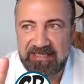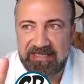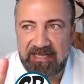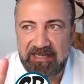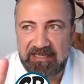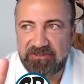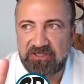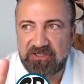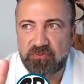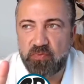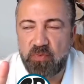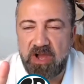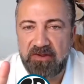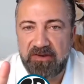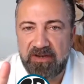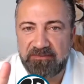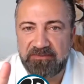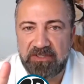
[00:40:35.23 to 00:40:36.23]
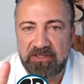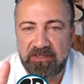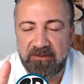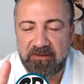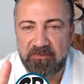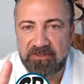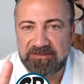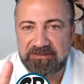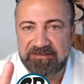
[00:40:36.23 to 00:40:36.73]
just round up the
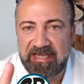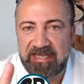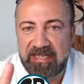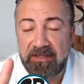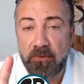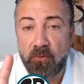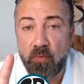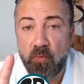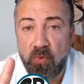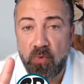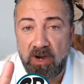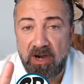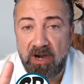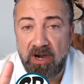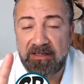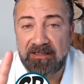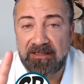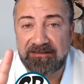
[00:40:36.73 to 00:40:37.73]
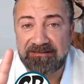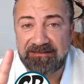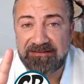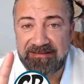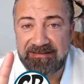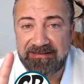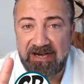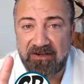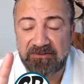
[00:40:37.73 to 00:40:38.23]
number and say
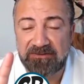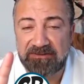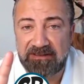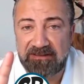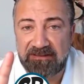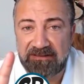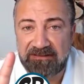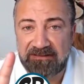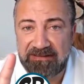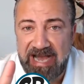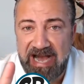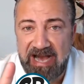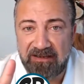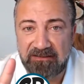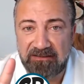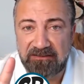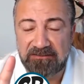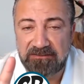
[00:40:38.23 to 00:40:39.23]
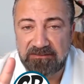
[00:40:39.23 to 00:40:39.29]
$1,000.